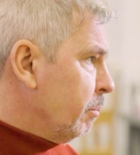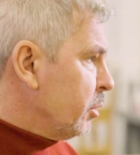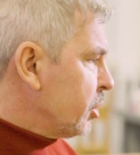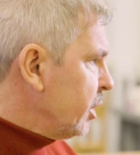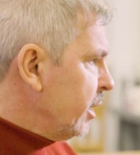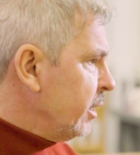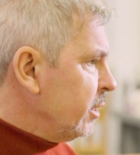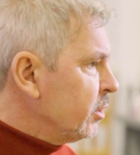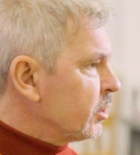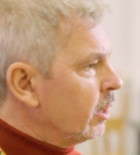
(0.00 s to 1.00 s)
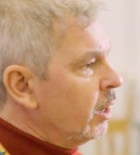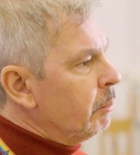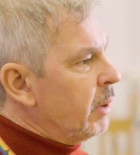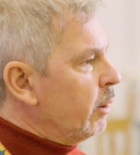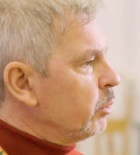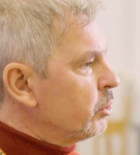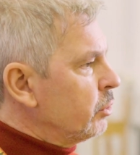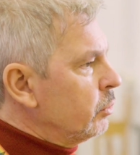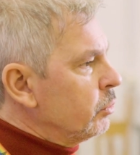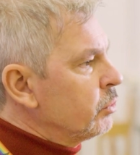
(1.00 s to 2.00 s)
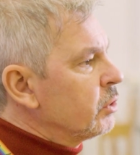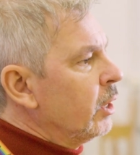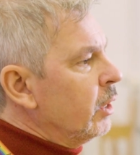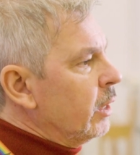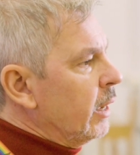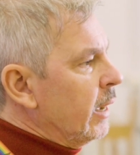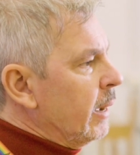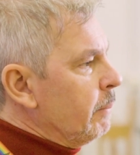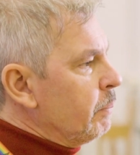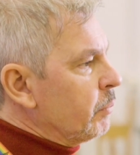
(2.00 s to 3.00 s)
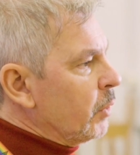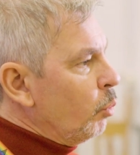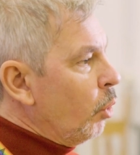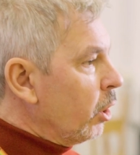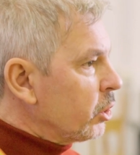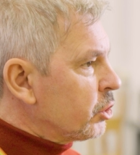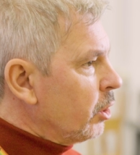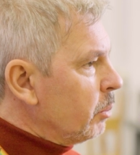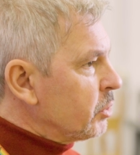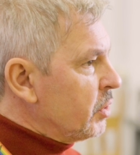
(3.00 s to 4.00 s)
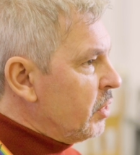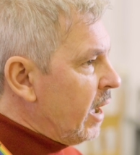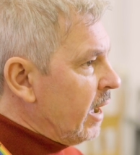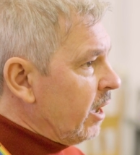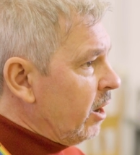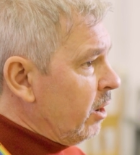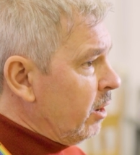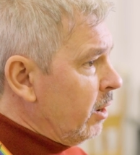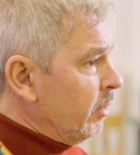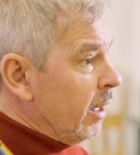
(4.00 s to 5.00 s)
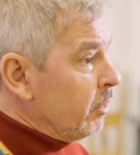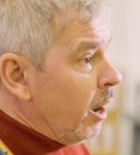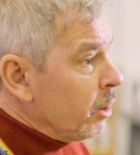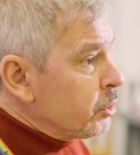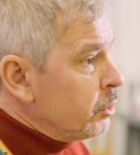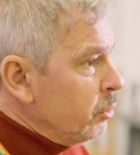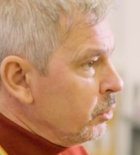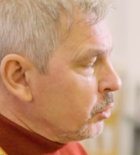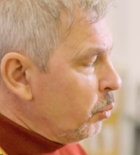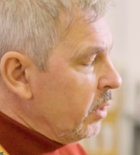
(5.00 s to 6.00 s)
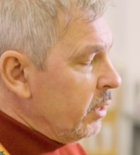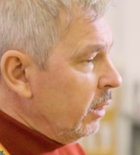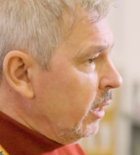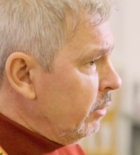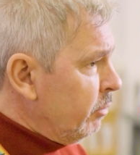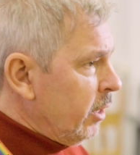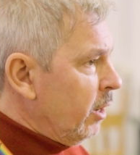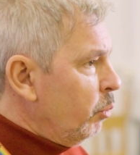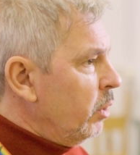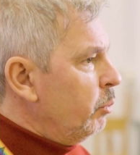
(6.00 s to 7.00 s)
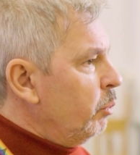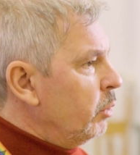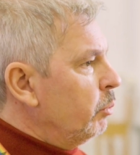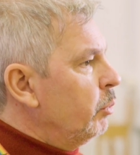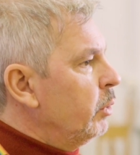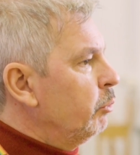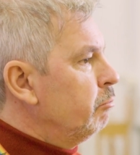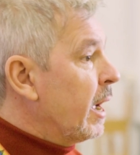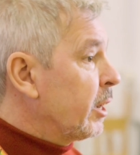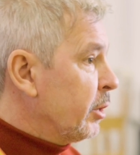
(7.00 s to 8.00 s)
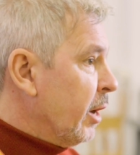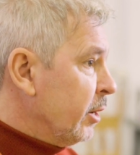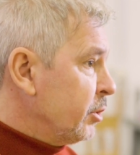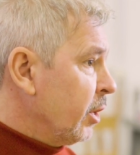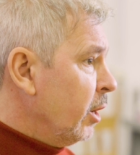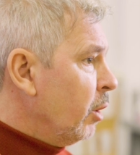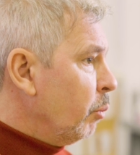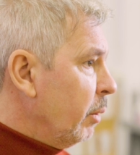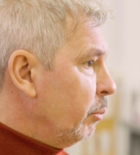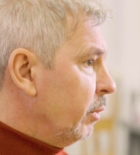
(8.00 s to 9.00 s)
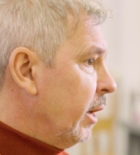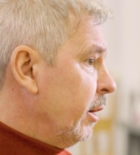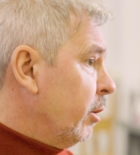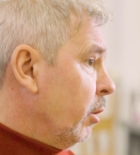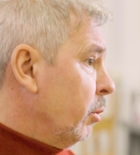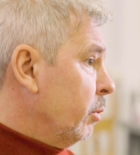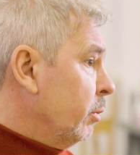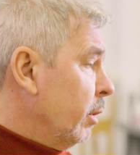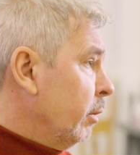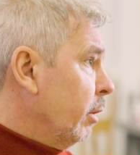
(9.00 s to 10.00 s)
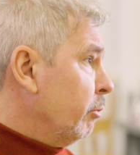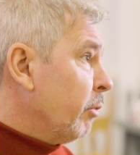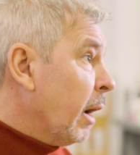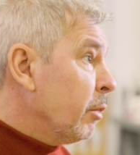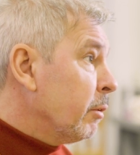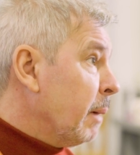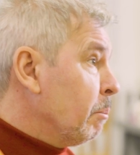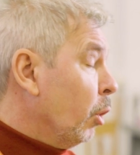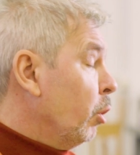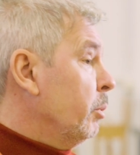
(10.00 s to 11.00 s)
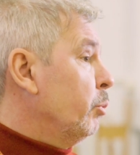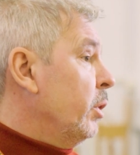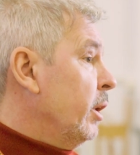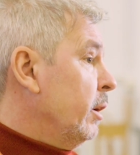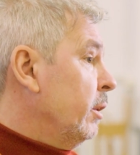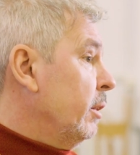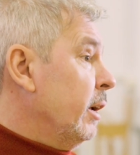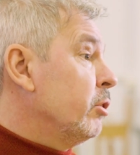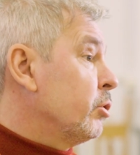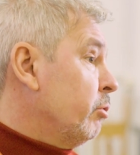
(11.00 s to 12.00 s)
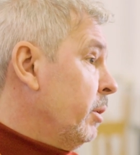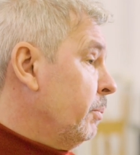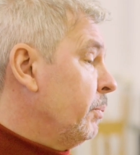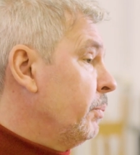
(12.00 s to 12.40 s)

machines, power tools, workshops that our students, when they leave here, will recognise when they go and find their employment within industry.